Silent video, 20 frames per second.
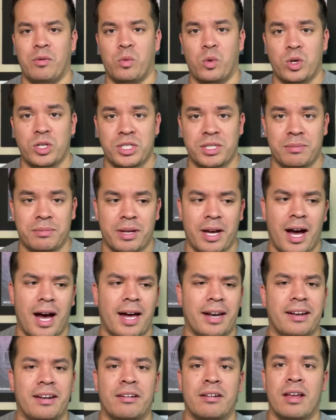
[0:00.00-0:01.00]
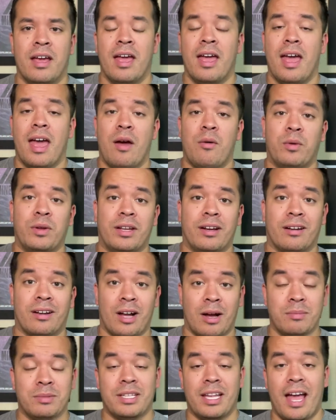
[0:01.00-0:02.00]
and worship God. And and when there
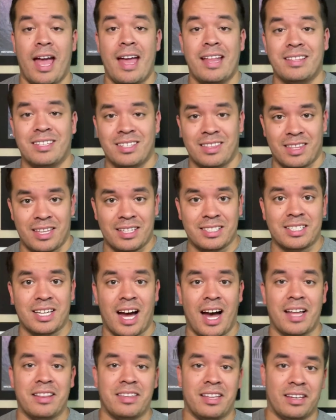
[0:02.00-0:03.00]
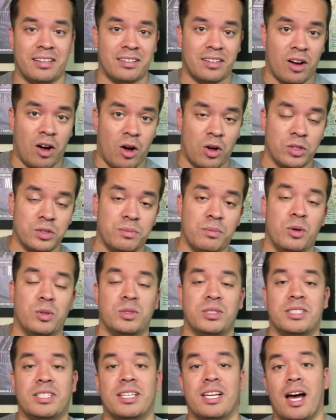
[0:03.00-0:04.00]
comes an end to this, God then calls
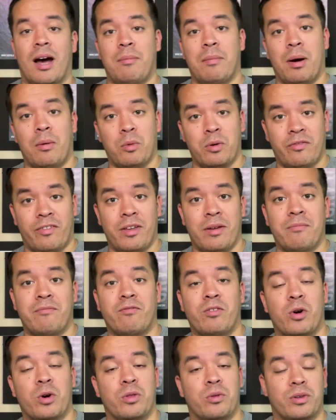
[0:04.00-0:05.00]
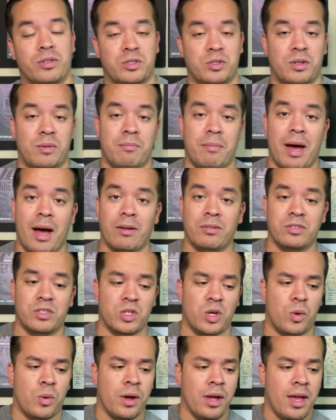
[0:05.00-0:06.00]
Moses to come up with Him further into the mount.
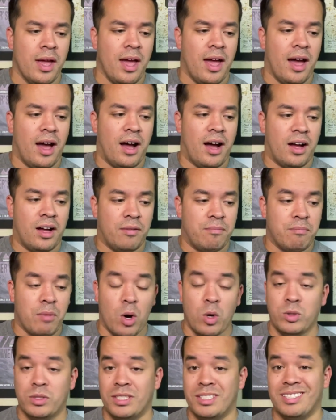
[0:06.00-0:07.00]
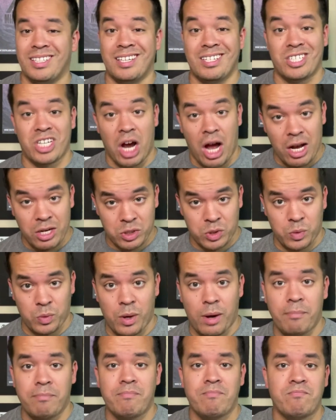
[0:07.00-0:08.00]
So uh, Moses and
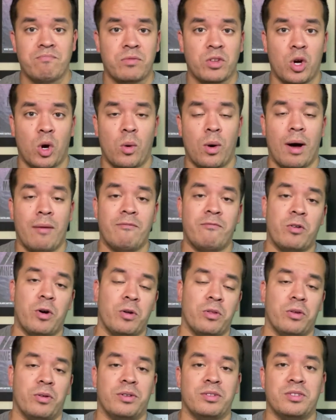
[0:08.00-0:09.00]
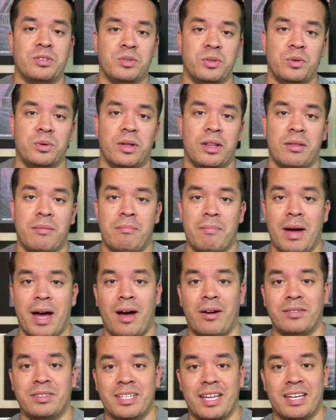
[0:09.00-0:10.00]
Joshua go up further into the
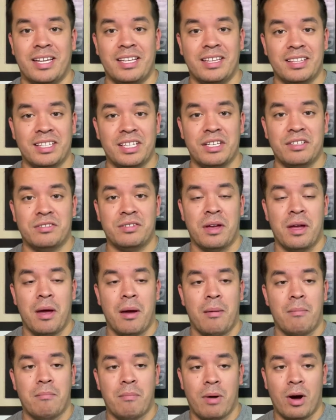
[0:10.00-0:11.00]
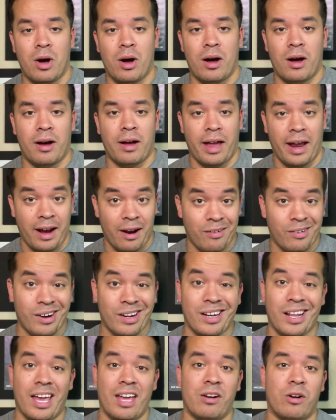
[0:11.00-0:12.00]
mount, and he leaves Mo, uh,
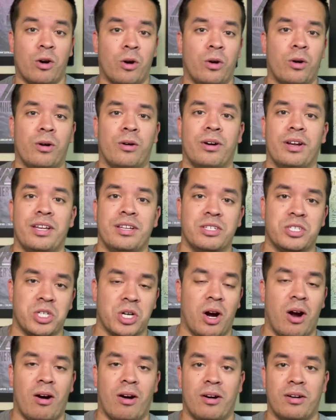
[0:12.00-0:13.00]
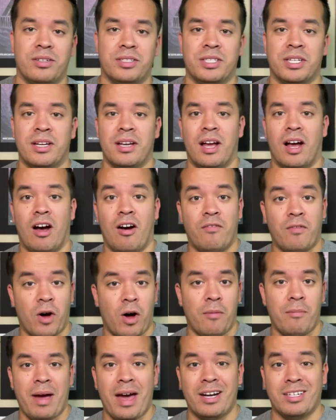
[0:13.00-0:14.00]
Aaron and Hur in charge of
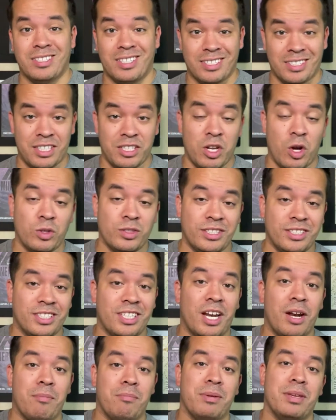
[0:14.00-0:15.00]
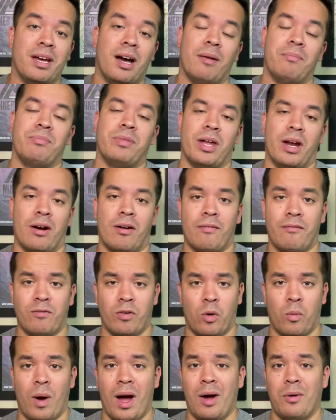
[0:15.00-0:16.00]
all matters because he knows he's going to be up there
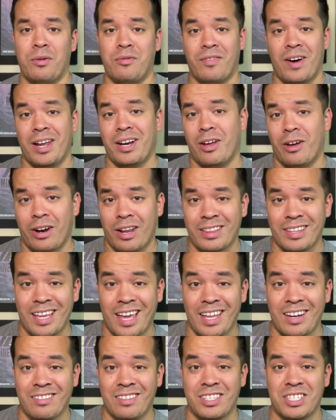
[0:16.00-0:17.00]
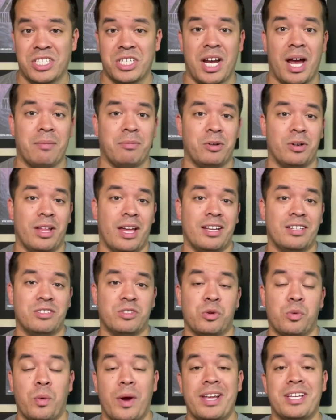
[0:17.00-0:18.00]
for a while. We find out at the end of this chapter that his
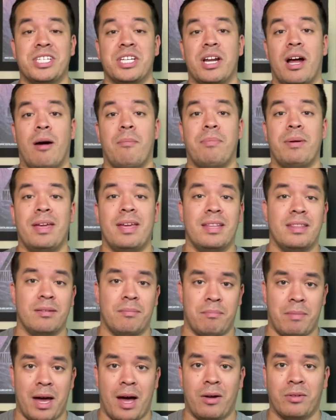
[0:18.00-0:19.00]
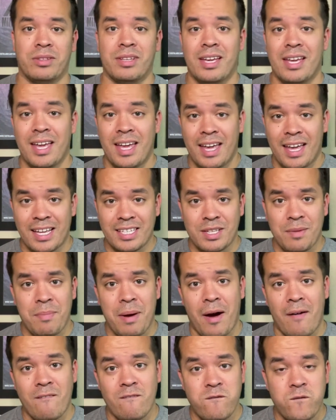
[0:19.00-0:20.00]
duration up in the mount is
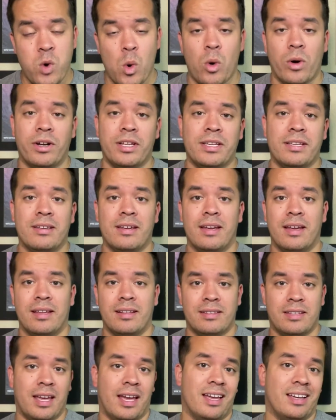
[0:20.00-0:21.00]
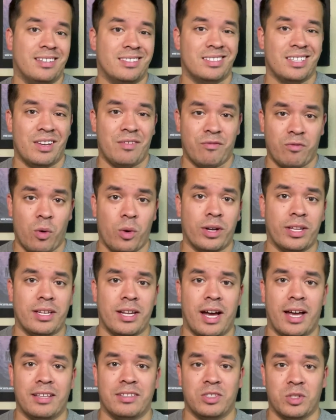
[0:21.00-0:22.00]
about 40 days and 40
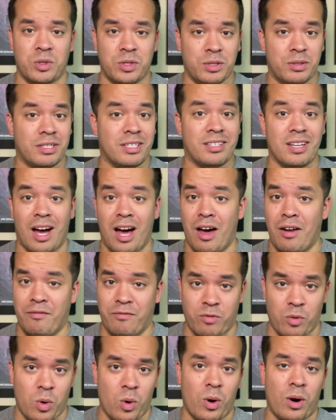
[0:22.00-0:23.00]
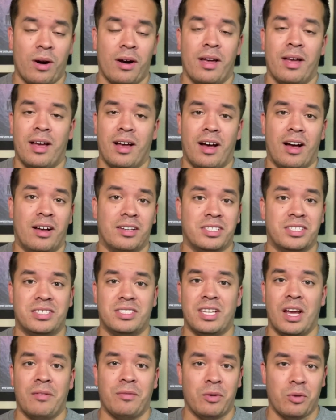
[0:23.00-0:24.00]
nights. So he's gone for uh,
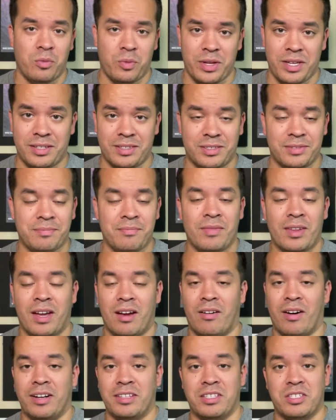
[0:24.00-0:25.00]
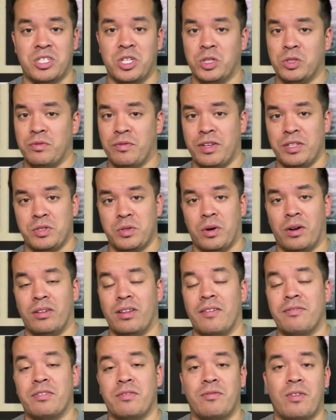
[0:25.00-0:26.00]
several weeks. All right, the children of Israel
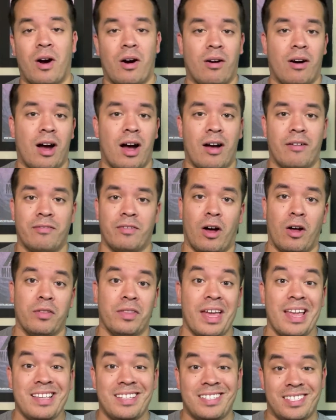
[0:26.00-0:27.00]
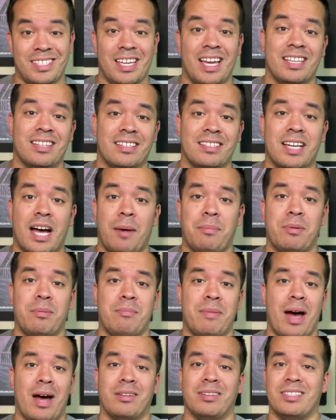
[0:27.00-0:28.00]
left afar off. All they see at the top of
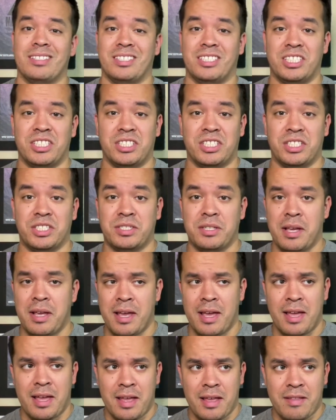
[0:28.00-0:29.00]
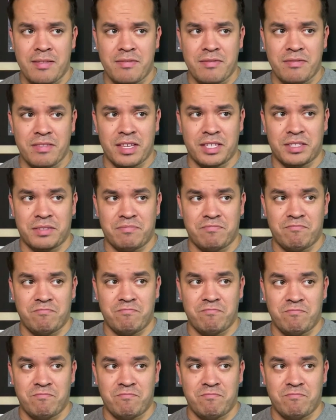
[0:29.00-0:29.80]
the mount is just this, this